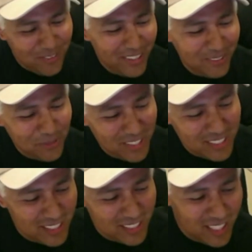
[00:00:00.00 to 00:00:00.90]
All right,
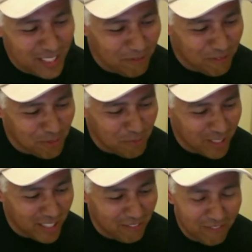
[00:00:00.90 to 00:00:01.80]
well, it's time
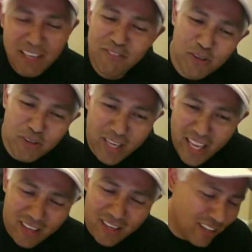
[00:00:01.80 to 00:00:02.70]
for my five
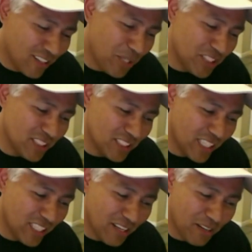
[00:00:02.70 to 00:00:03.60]
uh,
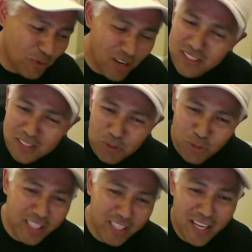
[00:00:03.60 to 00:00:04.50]
questions that I want
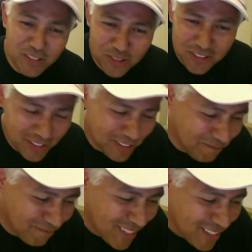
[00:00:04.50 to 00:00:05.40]
some quick answers
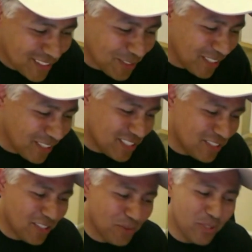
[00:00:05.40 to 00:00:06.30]
to. So
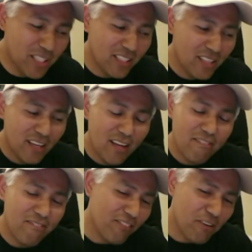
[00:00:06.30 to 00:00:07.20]
let's okay. start with
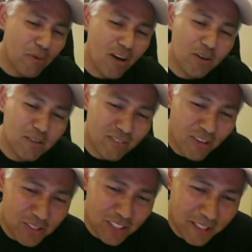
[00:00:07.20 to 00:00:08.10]
favorite
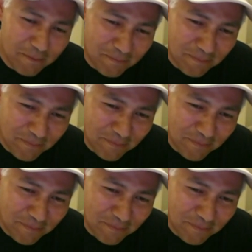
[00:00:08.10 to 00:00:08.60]
model of all time.